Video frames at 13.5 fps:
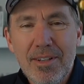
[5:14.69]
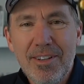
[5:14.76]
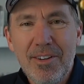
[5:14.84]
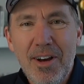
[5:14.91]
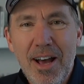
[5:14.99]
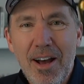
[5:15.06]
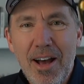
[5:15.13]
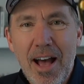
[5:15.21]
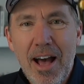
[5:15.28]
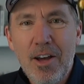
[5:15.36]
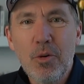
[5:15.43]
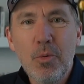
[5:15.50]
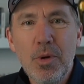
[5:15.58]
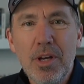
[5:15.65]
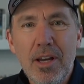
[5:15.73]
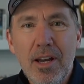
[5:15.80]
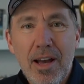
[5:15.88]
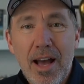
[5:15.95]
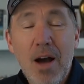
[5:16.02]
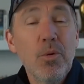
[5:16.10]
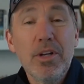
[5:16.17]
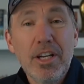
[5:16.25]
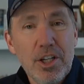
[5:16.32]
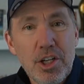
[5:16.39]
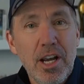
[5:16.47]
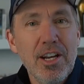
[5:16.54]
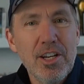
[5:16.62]
How will
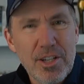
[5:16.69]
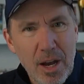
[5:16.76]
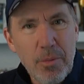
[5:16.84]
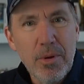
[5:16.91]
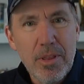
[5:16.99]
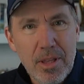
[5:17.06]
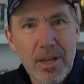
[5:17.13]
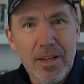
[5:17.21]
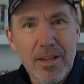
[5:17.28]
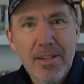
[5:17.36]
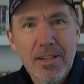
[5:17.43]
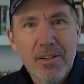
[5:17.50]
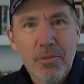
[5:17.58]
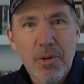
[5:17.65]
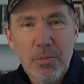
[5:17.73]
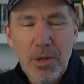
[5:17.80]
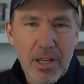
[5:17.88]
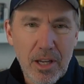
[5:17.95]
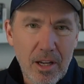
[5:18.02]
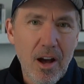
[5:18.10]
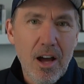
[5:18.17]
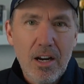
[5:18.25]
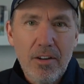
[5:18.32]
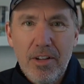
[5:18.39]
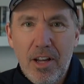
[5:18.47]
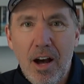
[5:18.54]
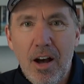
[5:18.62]
it change how we think when we can
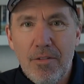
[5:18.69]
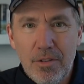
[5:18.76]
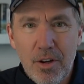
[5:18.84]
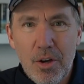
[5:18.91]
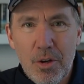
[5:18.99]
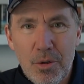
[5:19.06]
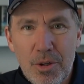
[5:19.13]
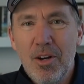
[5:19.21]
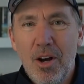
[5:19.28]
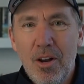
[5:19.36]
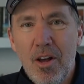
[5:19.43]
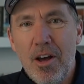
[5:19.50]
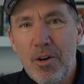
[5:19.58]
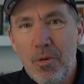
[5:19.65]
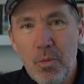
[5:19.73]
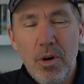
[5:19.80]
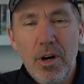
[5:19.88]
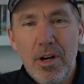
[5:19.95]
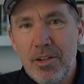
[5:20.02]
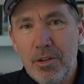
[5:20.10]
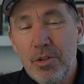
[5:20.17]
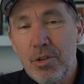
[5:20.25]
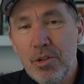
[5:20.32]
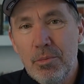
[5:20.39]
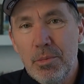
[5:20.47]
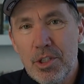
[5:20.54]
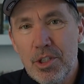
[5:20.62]
cognitively offload a lot of work
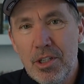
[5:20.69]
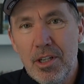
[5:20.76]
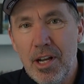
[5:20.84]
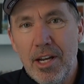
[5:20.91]
to a machine?